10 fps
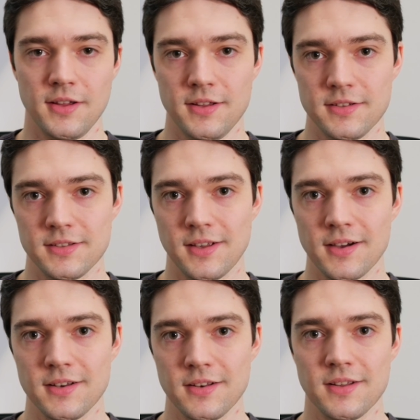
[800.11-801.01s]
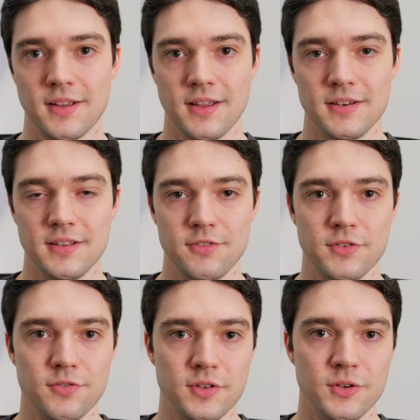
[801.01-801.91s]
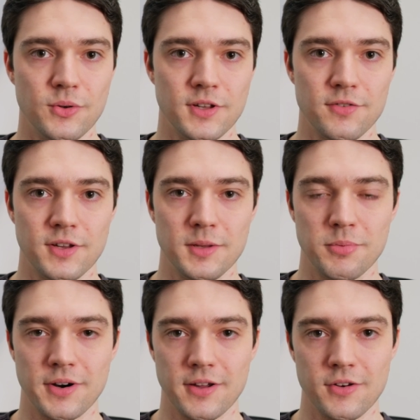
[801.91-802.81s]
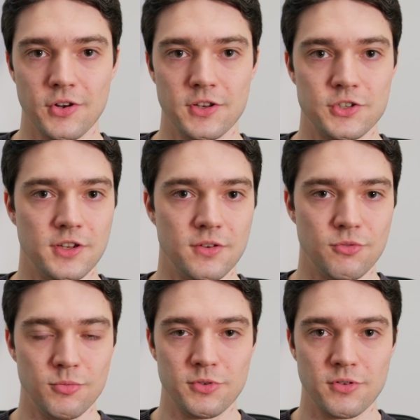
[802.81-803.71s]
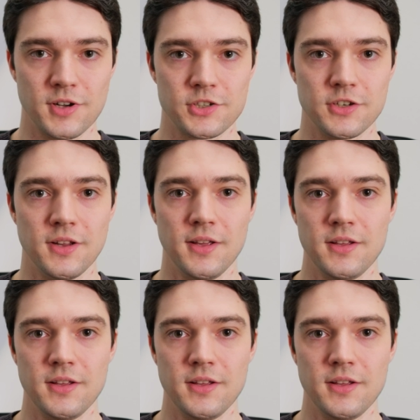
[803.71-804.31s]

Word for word: is guided and even if you don't have any prior knowledge in room correction,